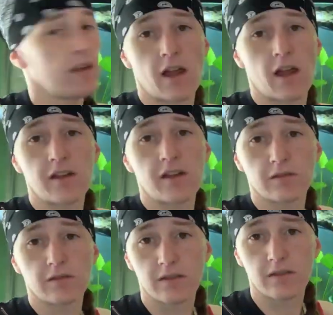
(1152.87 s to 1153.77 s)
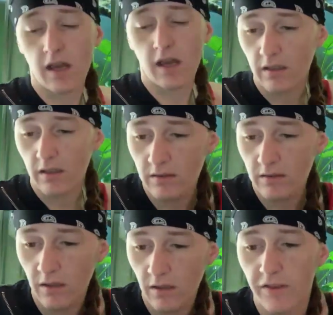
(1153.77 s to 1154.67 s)
nothing goes in this tank
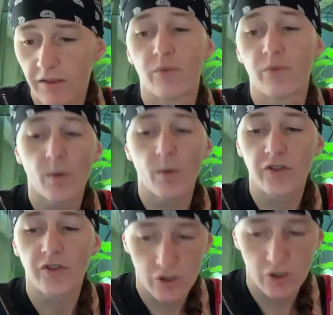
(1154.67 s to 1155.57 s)
other than ropefish.